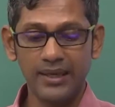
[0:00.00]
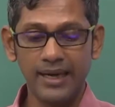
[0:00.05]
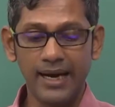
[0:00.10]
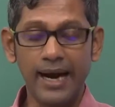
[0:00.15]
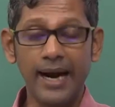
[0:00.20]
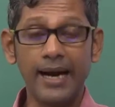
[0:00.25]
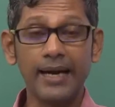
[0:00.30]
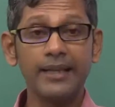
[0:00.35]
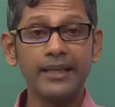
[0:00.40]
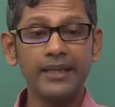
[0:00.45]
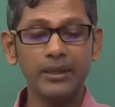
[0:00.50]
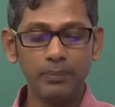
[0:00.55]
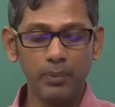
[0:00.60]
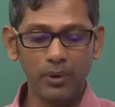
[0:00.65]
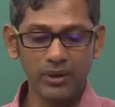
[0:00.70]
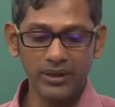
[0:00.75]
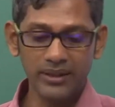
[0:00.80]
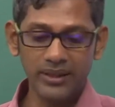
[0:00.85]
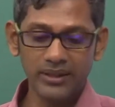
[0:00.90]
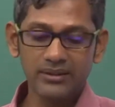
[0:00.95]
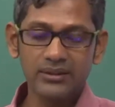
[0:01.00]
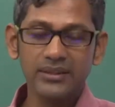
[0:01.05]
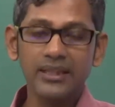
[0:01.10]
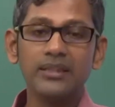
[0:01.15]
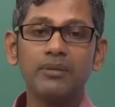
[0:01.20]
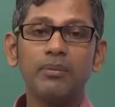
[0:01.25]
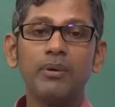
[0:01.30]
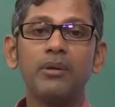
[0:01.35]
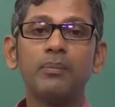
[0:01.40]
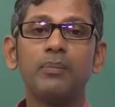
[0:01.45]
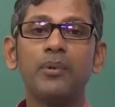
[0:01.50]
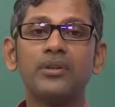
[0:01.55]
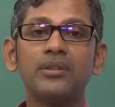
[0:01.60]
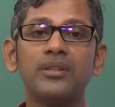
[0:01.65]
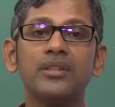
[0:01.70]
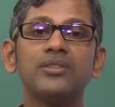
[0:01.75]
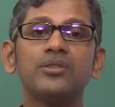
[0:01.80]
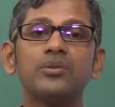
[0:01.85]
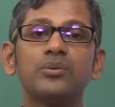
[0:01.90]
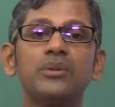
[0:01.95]
Another important industrial
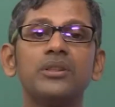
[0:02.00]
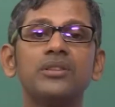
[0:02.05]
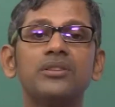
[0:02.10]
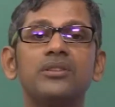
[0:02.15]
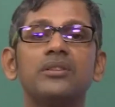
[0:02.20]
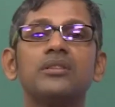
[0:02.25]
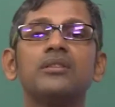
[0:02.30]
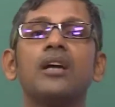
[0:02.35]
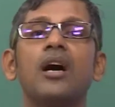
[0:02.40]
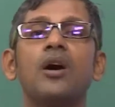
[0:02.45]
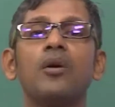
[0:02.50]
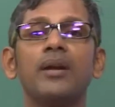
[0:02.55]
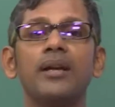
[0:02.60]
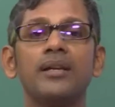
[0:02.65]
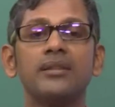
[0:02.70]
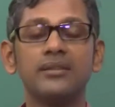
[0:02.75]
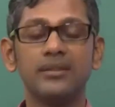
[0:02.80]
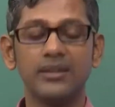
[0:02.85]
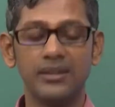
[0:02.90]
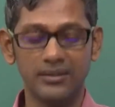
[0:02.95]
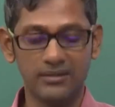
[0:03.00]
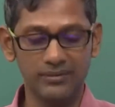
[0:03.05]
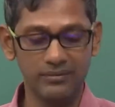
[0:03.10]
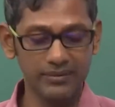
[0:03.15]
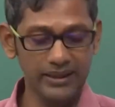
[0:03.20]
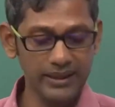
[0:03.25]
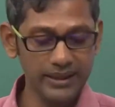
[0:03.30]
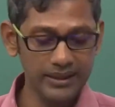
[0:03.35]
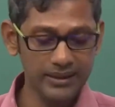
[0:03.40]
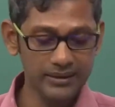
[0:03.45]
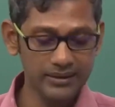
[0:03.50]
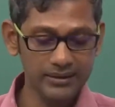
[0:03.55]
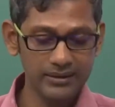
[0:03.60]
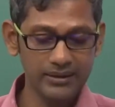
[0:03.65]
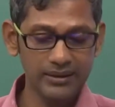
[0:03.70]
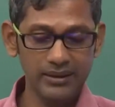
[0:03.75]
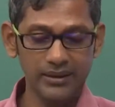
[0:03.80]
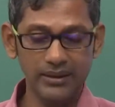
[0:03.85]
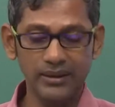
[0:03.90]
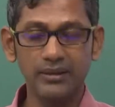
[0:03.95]
process which nowadays is very
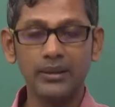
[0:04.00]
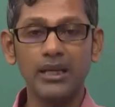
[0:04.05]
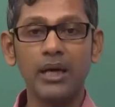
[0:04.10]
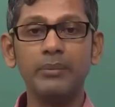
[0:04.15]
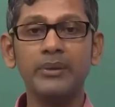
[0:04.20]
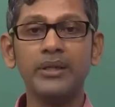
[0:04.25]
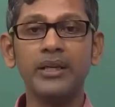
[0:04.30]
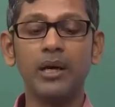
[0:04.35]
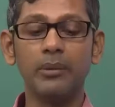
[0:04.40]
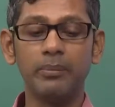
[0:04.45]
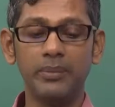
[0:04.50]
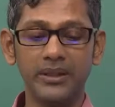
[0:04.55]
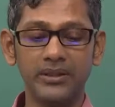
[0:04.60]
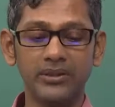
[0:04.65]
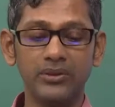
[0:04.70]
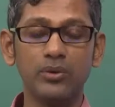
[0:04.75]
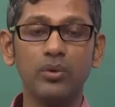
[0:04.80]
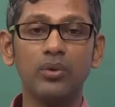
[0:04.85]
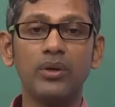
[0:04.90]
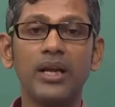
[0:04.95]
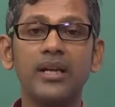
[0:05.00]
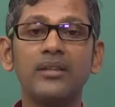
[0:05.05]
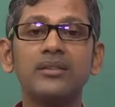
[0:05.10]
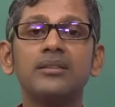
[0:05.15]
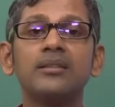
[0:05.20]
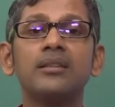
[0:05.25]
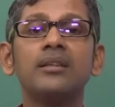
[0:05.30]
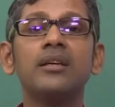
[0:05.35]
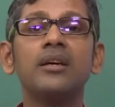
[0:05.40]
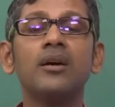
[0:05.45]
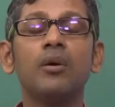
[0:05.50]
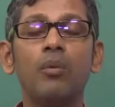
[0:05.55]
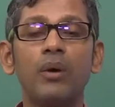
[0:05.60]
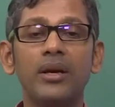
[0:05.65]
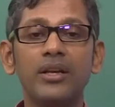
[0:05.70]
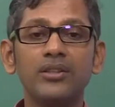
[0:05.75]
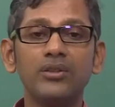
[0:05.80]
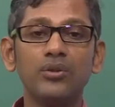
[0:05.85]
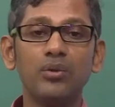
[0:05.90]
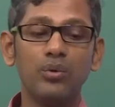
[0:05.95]
coming up is known as what
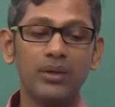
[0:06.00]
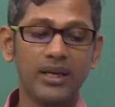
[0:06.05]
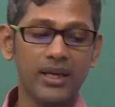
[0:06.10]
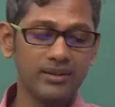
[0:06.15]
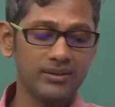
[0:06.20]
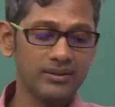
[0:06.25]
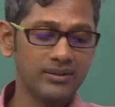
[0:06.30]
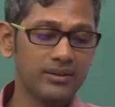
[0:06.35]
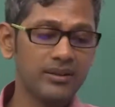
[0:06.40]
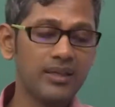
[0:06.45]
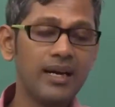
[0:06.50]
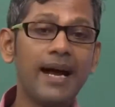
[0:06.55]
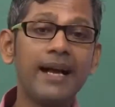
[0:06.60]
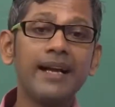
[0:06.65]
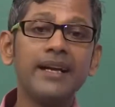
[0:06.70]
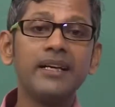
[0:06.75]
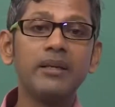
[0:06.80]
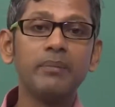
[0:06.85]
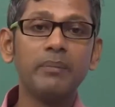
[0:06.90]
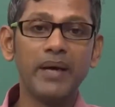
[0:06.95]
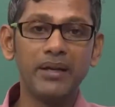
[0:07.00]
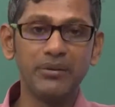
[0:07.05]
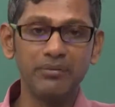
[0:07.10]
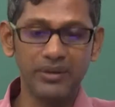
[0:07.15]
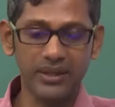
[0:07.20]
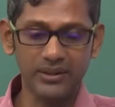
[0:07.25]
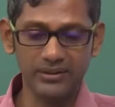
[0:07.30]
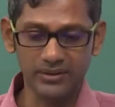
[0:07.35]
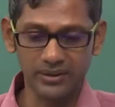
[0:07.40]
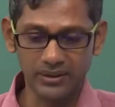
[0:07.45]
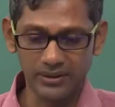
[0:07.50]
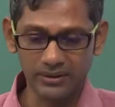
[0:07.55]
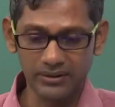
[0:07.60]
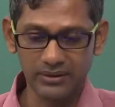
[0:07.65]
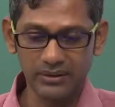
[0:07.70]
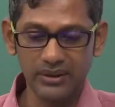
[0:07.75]
is known as additive manufacturing